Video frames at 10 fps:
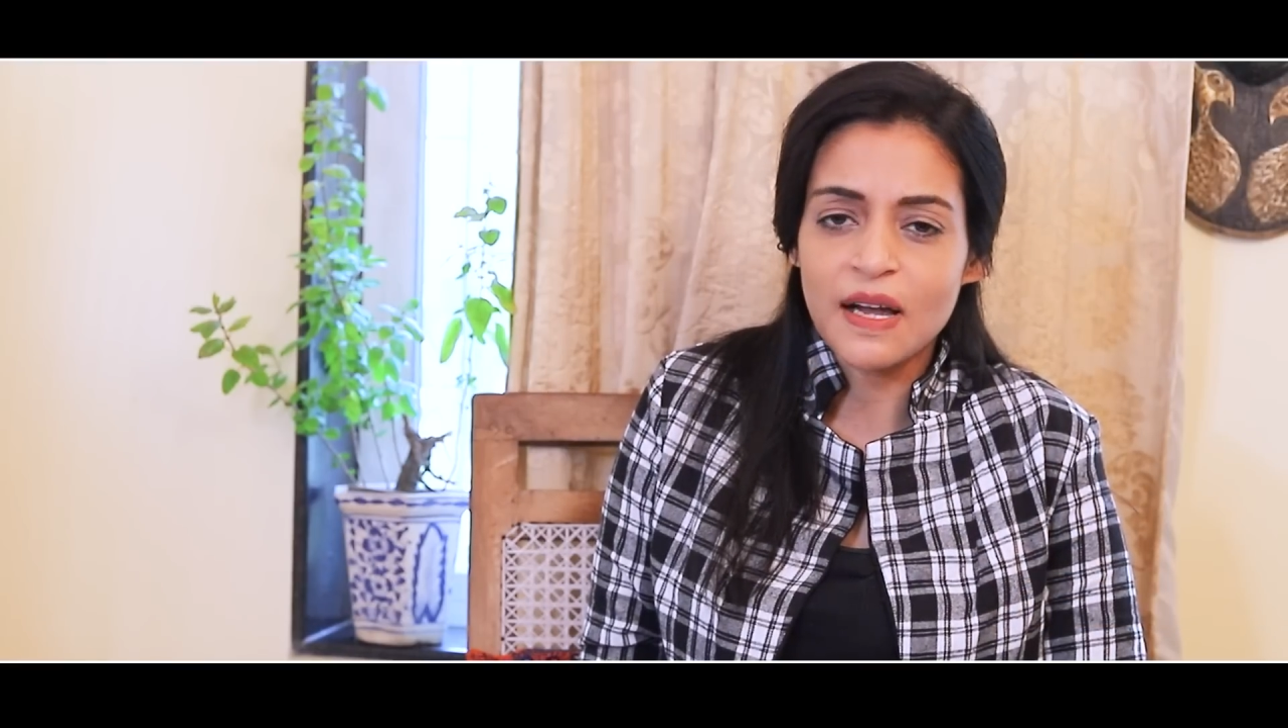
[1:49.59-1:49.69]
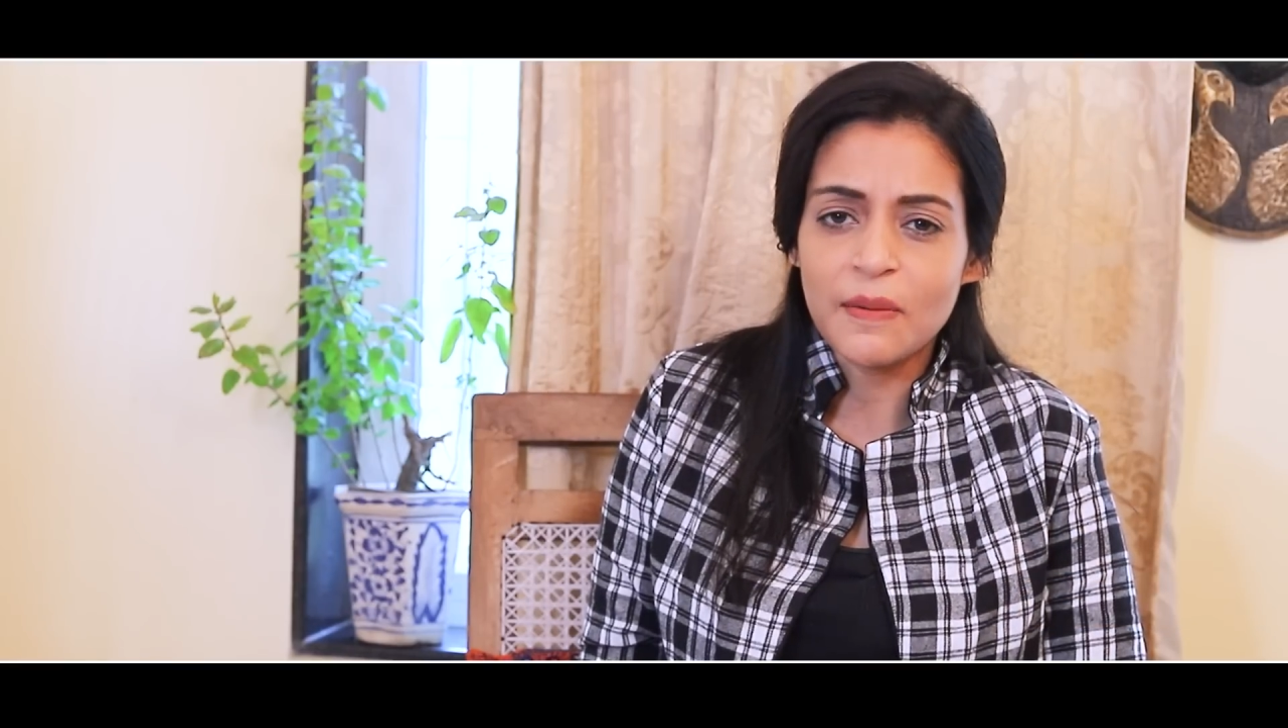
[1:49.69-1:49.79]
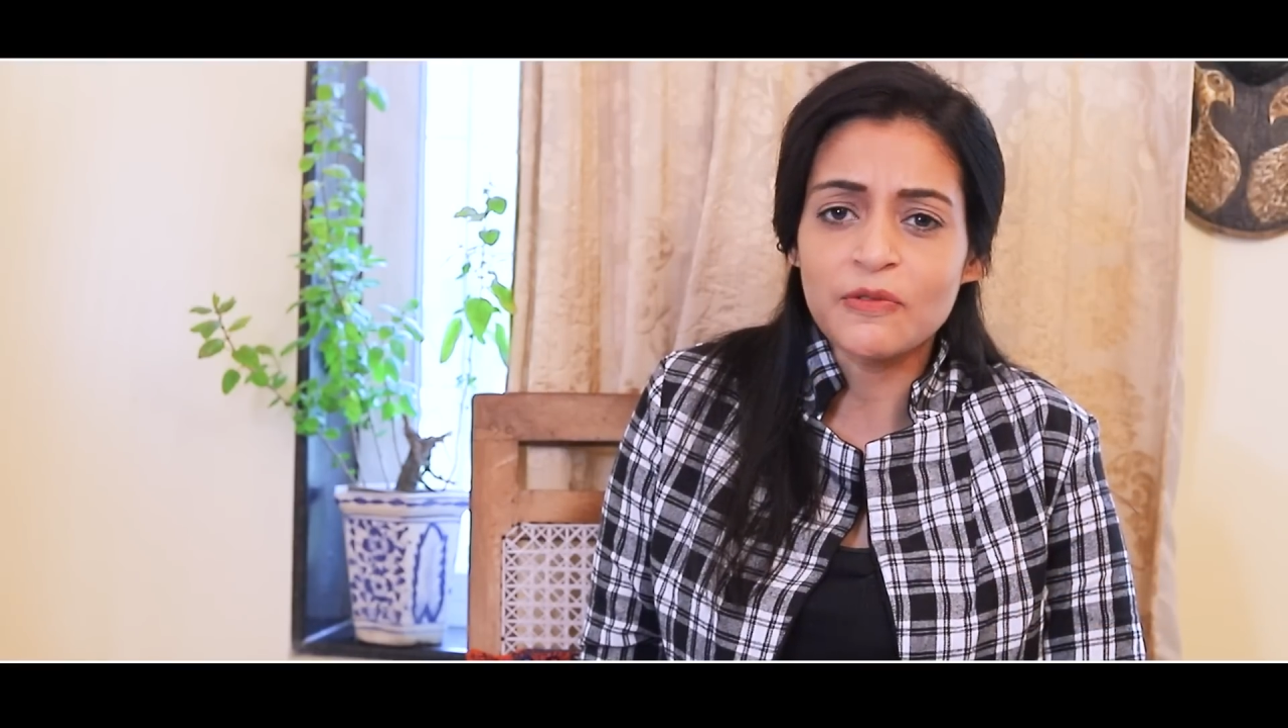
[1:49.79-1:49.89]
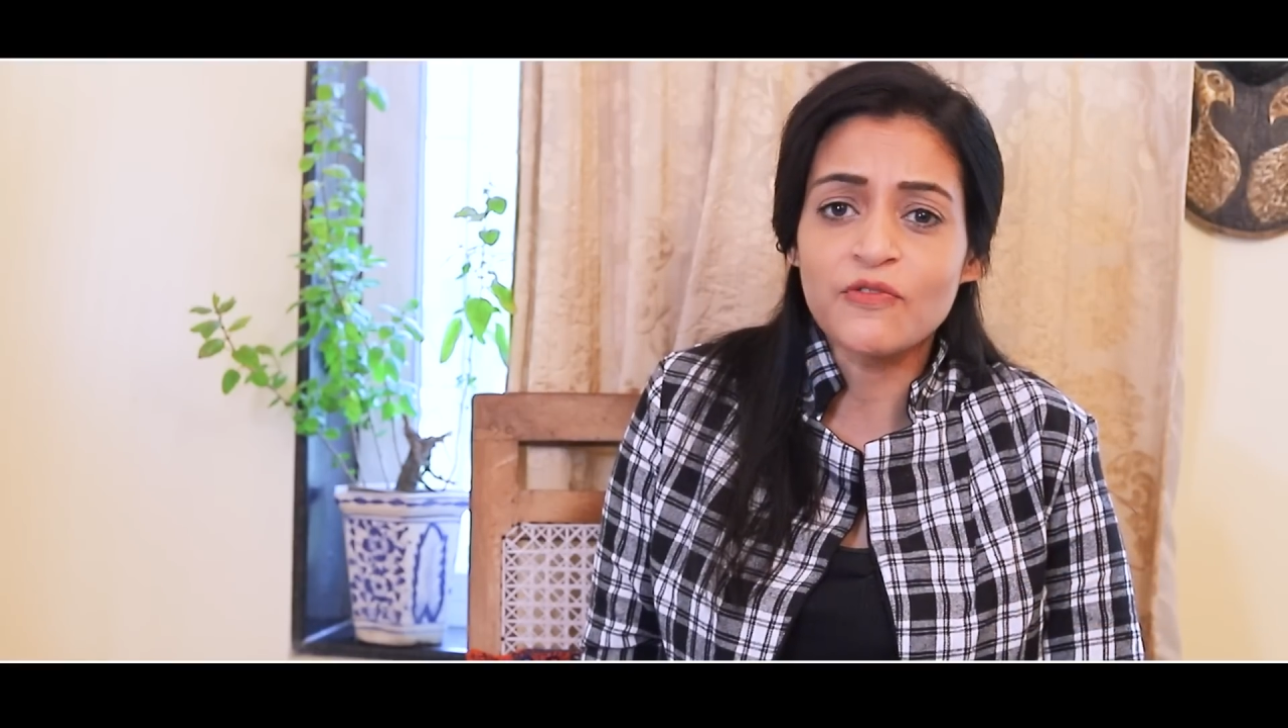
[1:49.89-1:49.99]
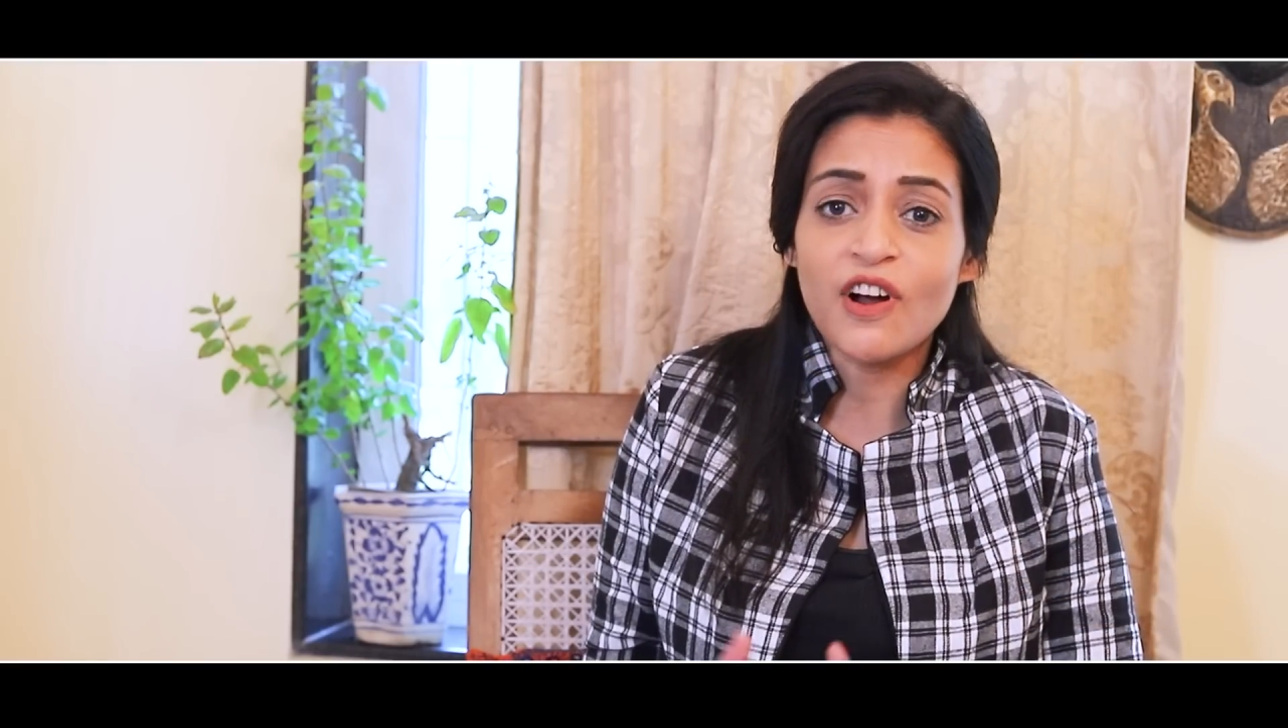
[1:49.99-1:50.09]

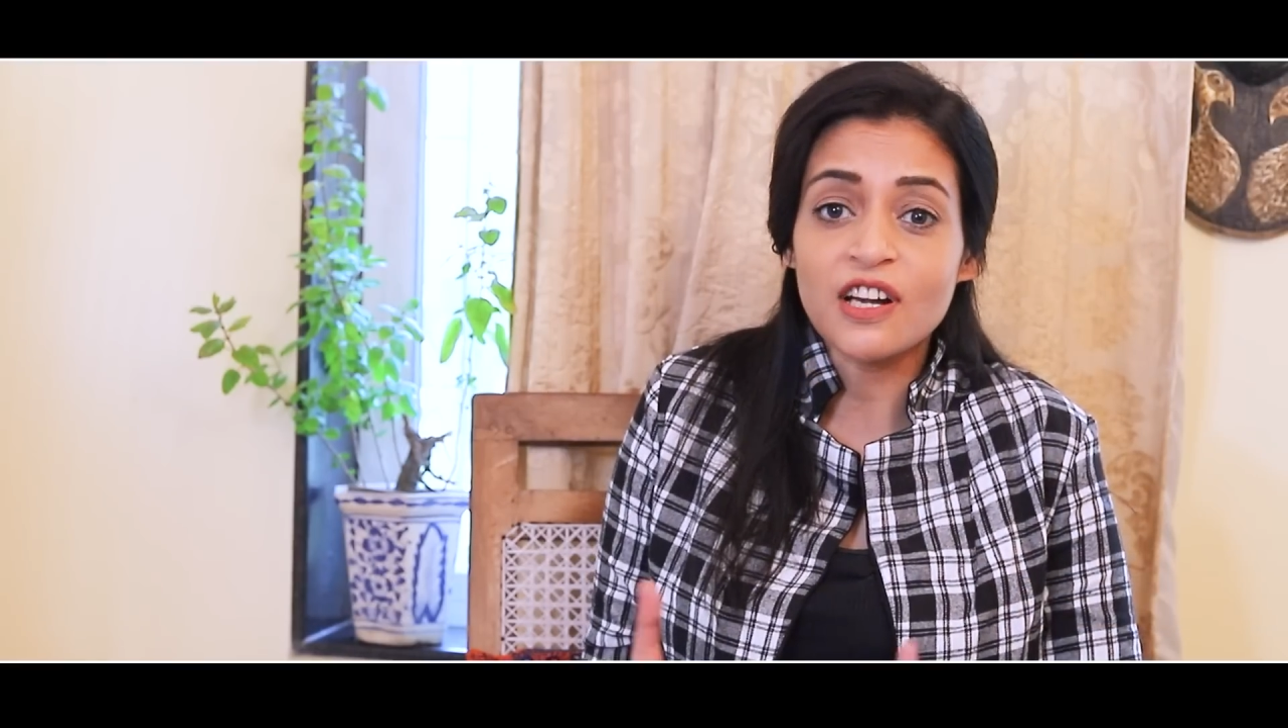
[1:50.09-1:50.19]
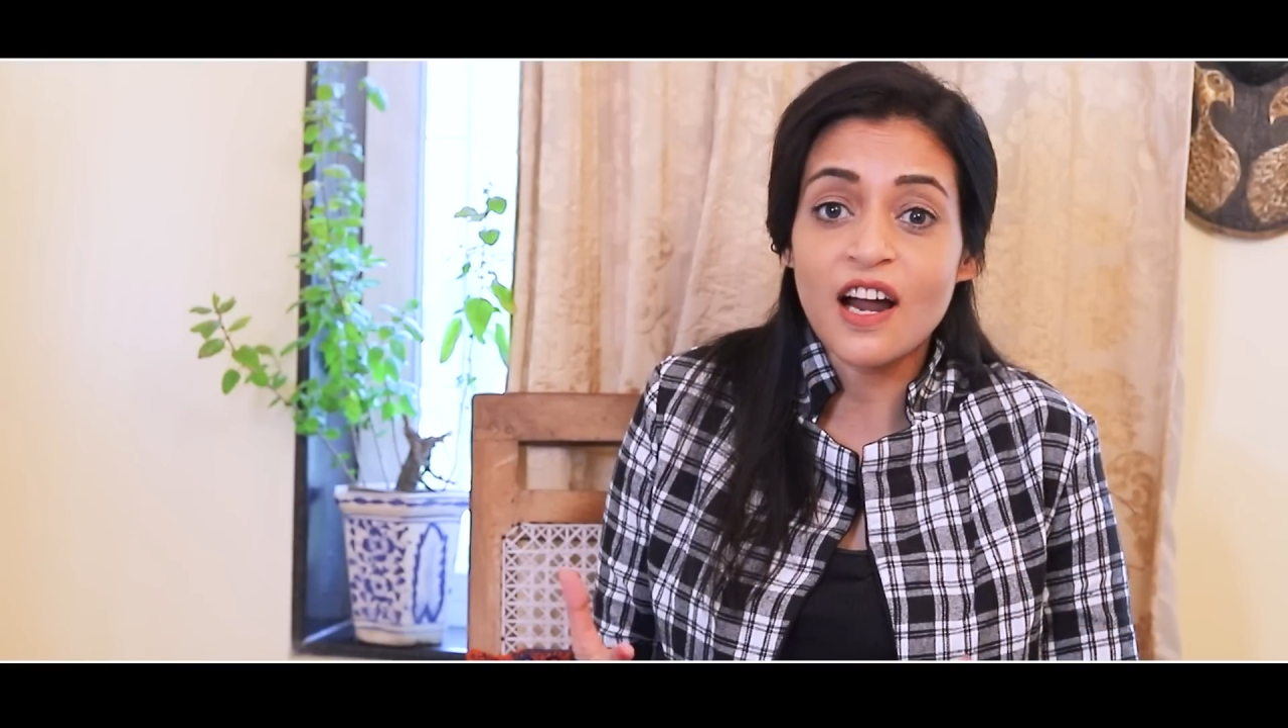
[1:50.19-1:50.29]
about what